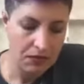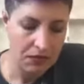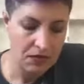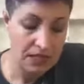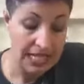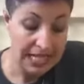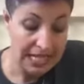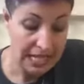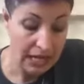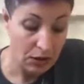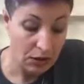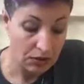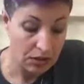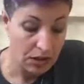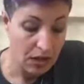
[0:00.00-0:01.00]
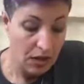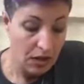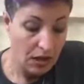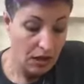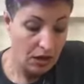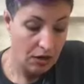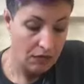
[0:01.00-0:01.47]
detailed.
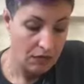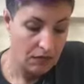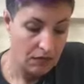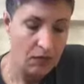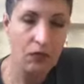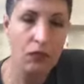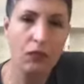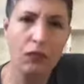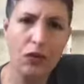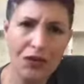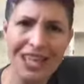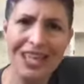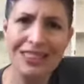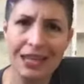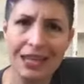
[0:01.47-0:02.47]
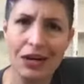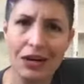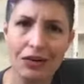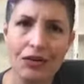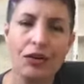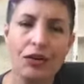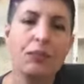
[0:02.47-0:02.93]
We'll get there,
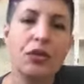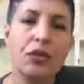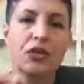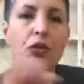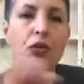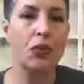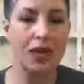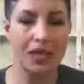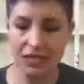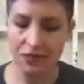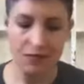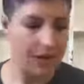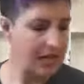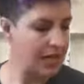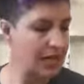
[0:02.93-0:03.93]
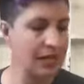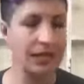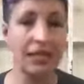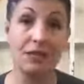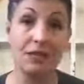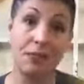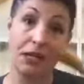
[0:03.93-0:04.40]
but there are ways of making
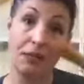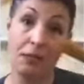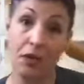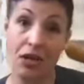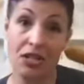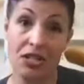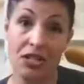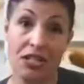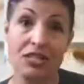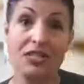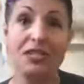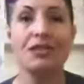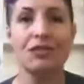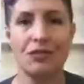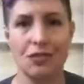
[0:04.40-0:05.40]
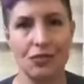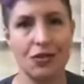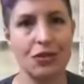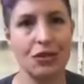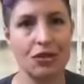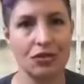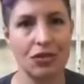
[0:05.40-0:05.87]
these big brushes do the
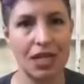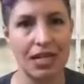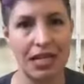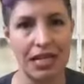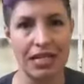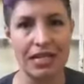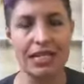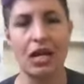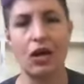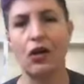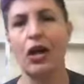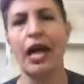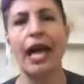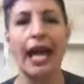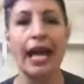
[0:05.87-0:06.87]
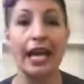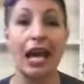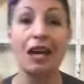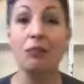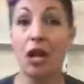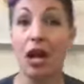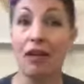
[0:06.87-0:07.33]
little tiny detail. And
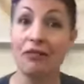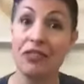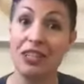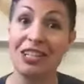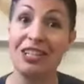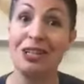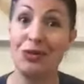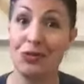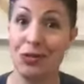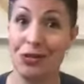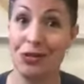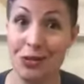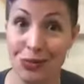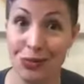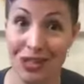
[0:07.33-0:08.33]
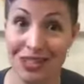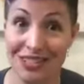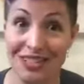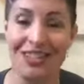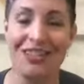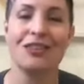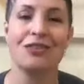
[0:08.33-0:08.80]
I'm confident you can do it.
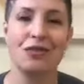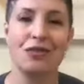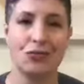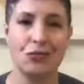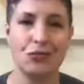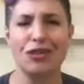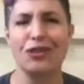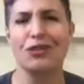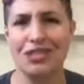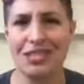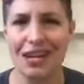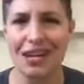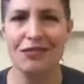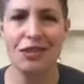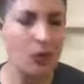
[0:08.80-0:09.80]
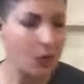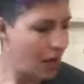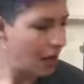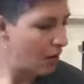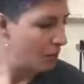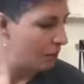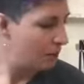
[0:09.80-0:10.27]
You just have to know
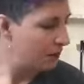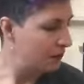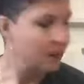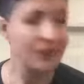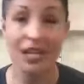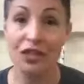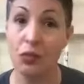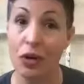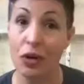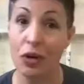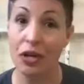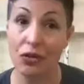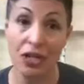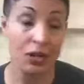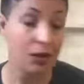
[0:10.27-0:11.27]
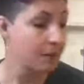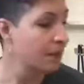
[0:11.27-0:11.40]
how. That's why you're here.